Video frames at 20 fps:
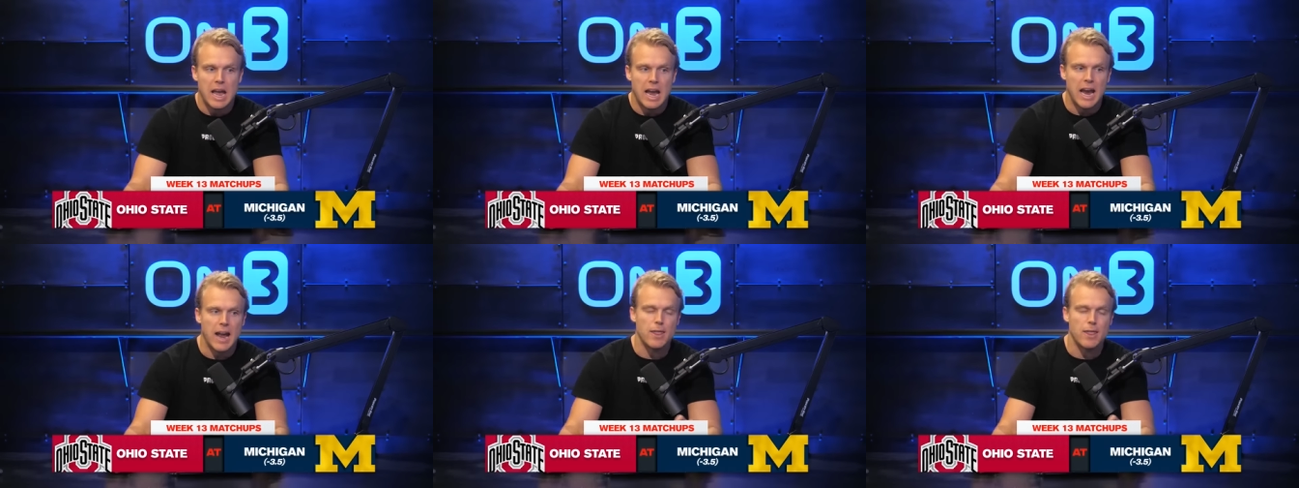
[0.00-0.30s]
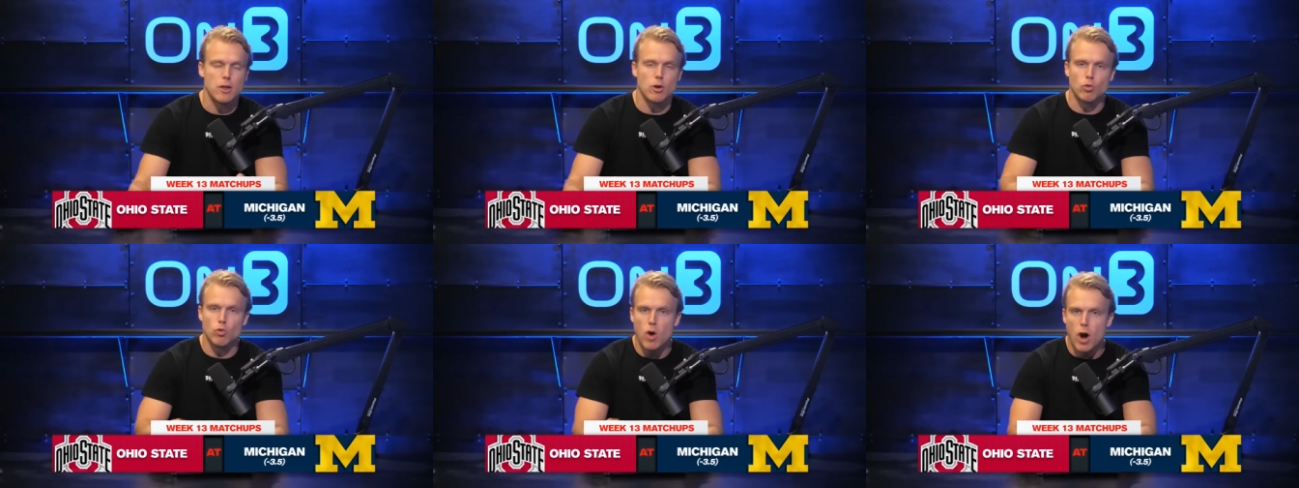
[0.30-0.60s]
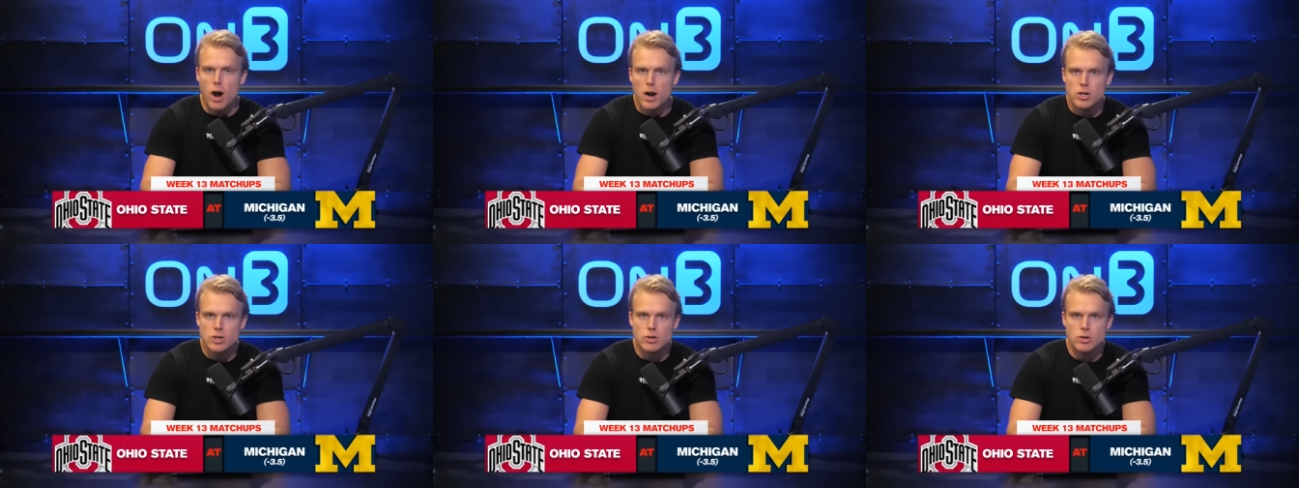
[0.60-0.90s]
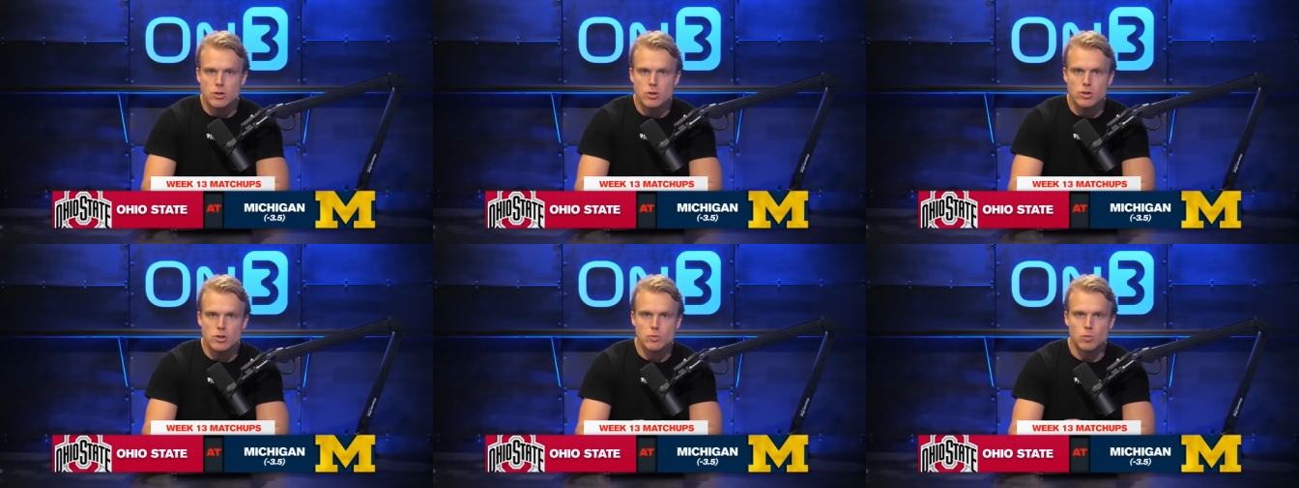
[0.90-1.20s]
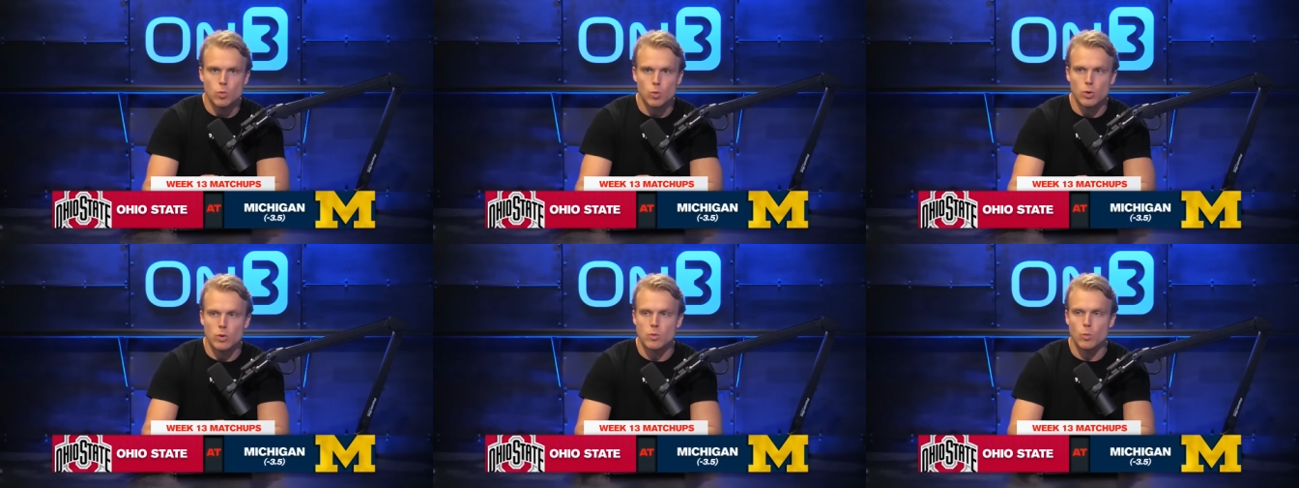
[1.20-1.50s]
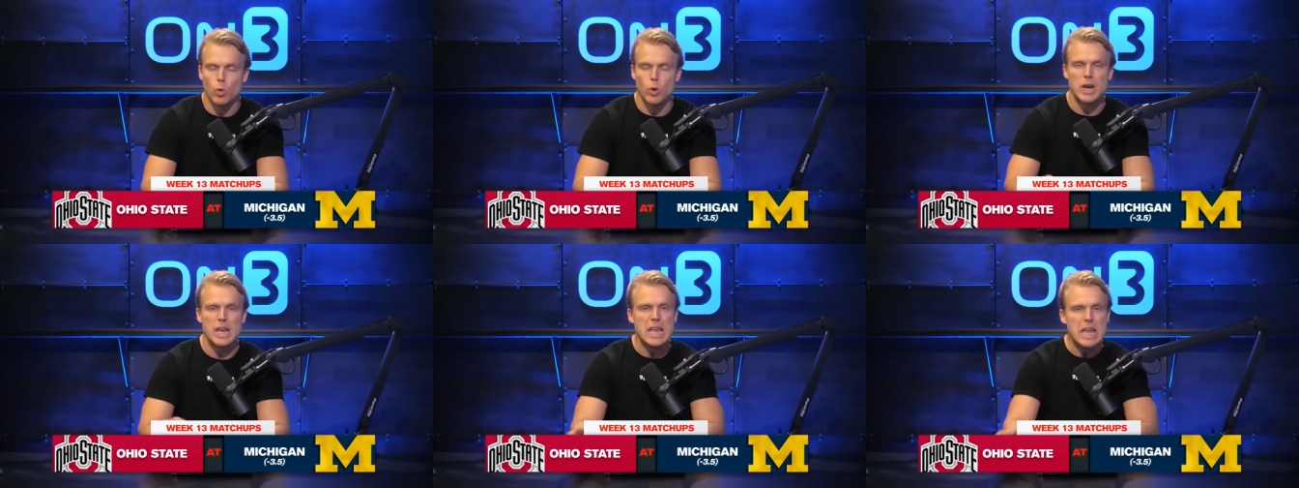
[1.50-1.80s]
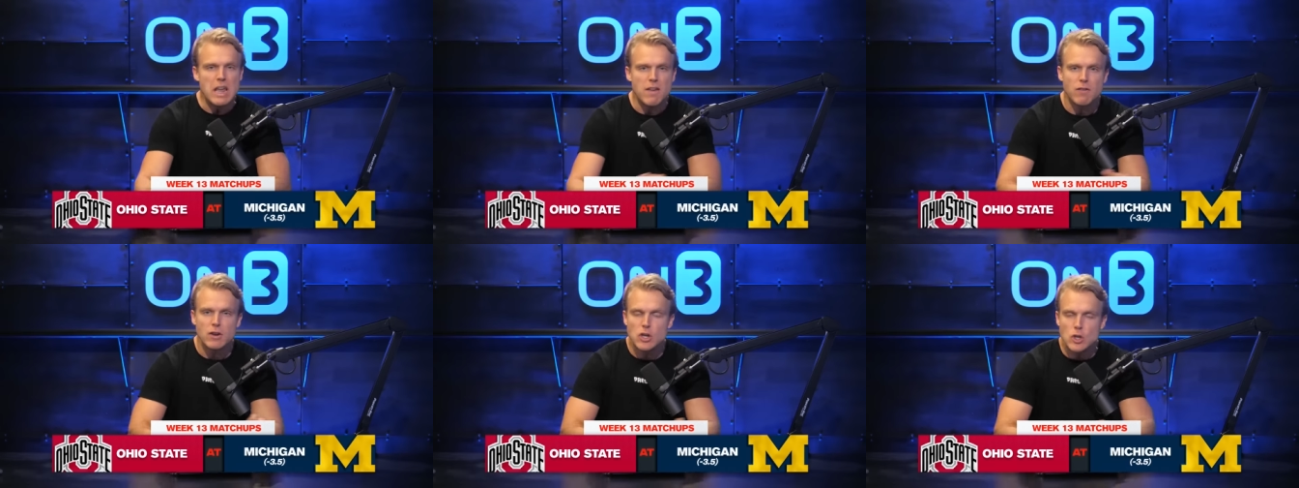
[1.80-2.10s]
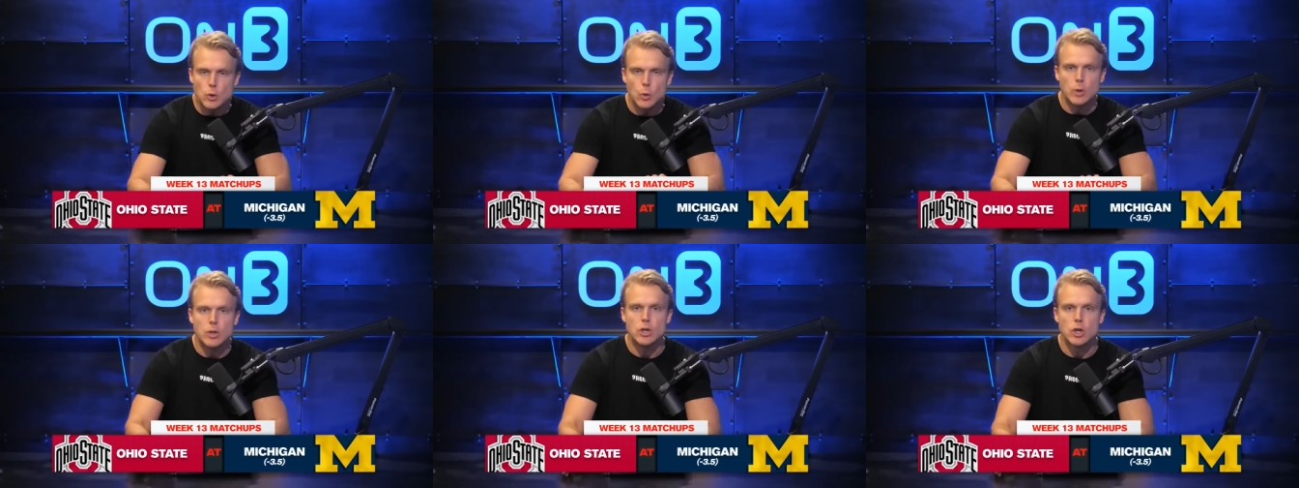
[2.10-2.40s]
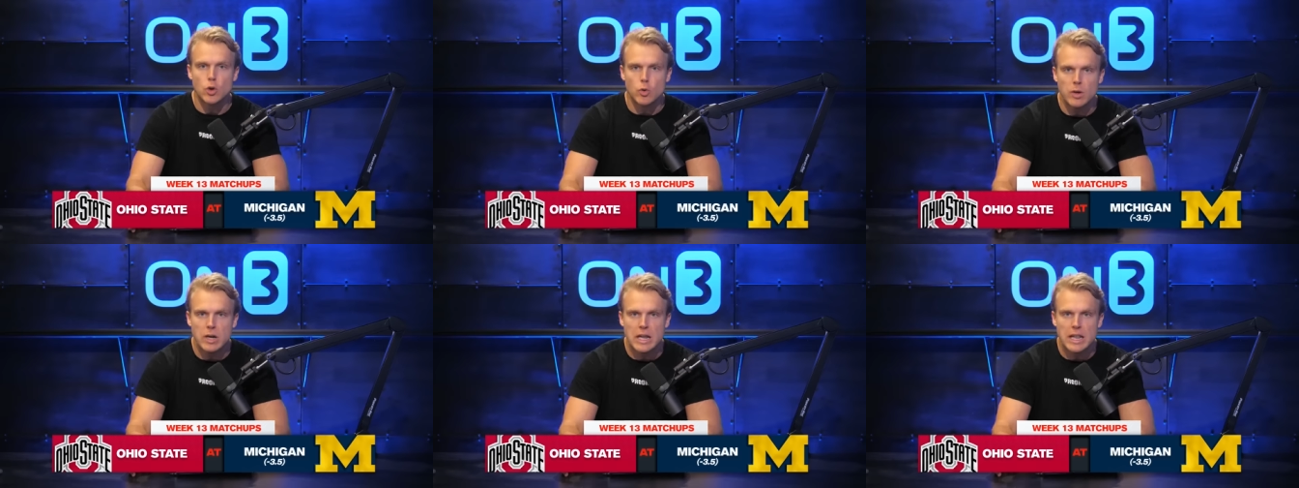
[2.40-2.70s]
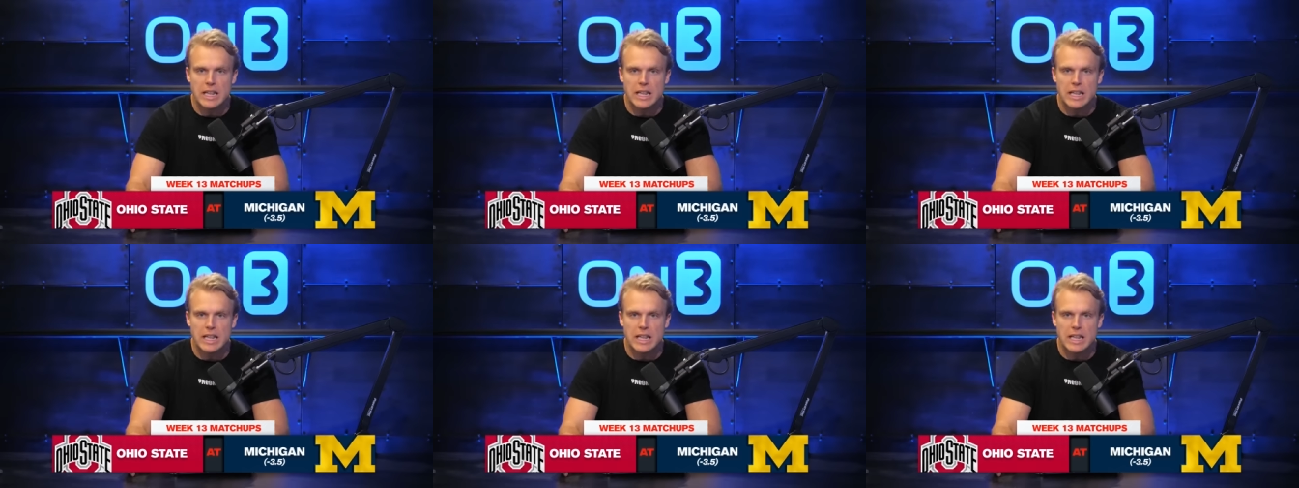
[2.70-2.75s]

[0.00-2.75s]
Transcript: and the rosters were, were even to a degree.